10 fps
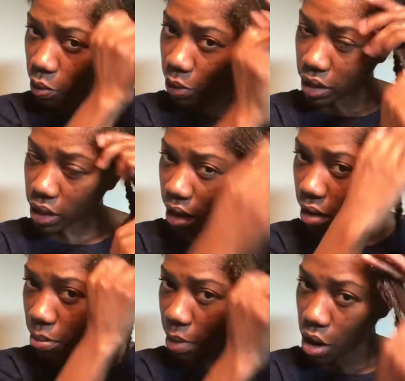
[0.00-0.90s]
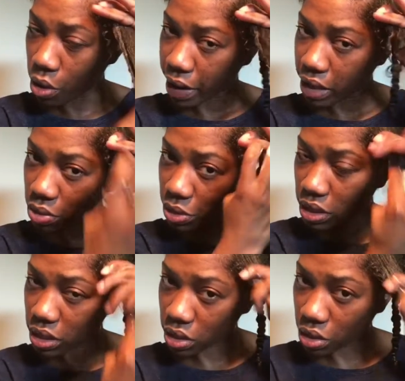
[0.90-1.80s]
with my whole head
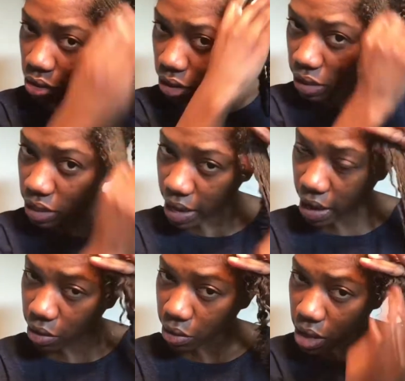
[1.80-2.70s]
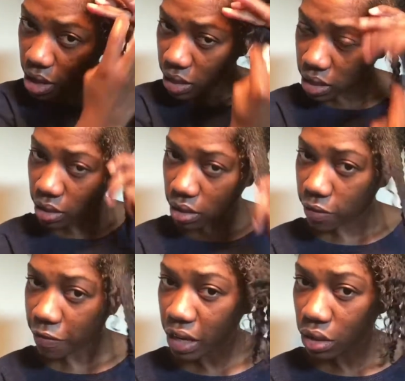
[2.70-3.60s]
twisted so you can see how
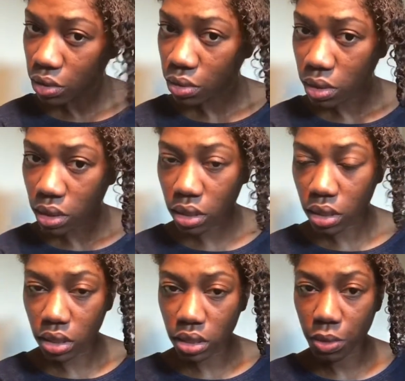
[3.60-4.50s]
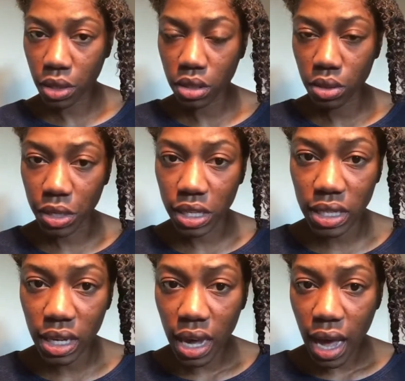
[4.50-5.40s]
the final look looks with the
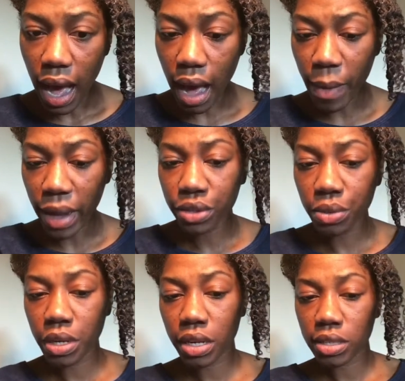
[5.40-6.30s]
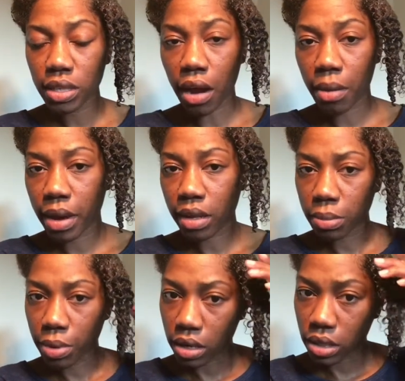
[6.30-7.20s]
twist. I do want to talk about
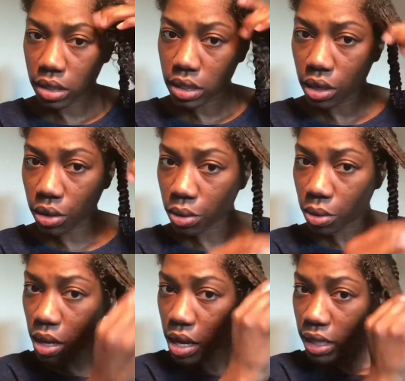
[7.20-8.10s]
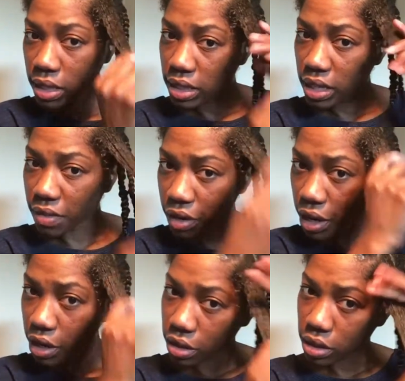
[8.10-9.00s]
the products. So Deva
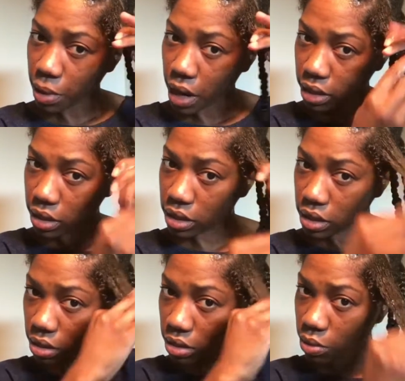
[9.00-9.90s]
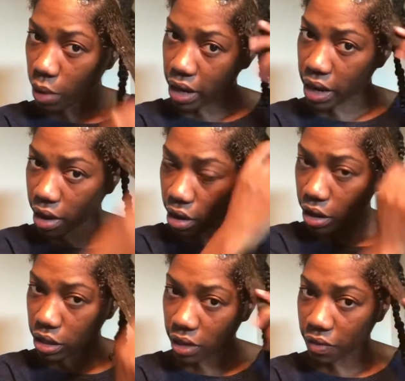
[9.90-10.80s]
Curls products right now
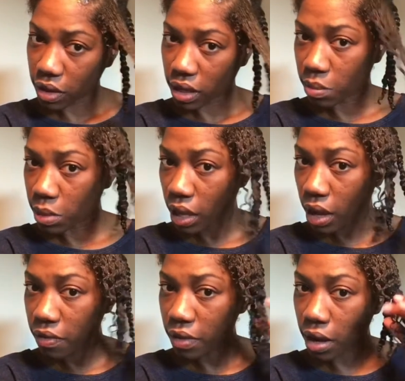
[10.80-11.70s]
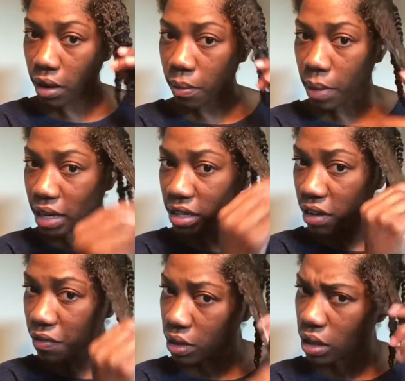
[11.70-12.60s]
are definitely giving me life. I
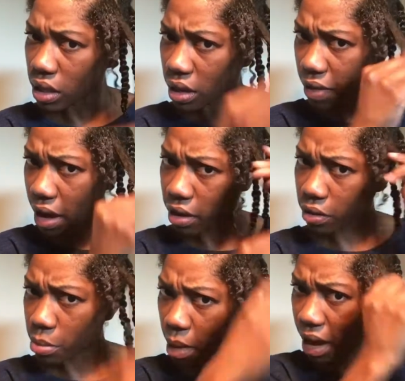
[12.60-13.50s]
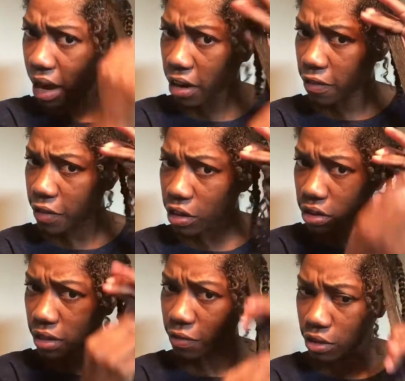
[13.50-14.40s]
definitely love how my hair
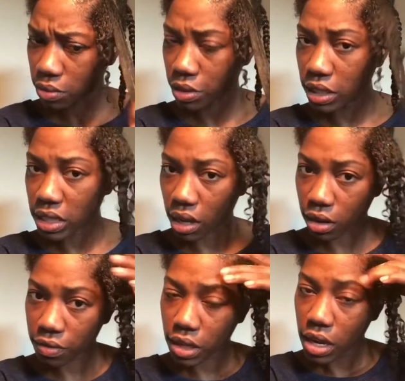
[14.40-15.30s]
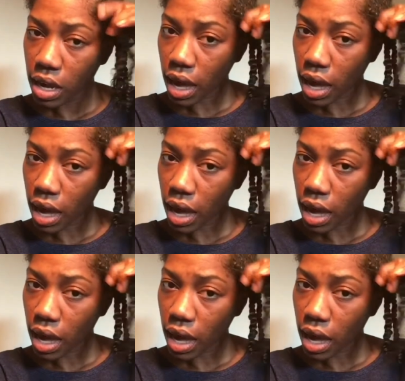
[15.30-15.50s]
feels. It feels really soft,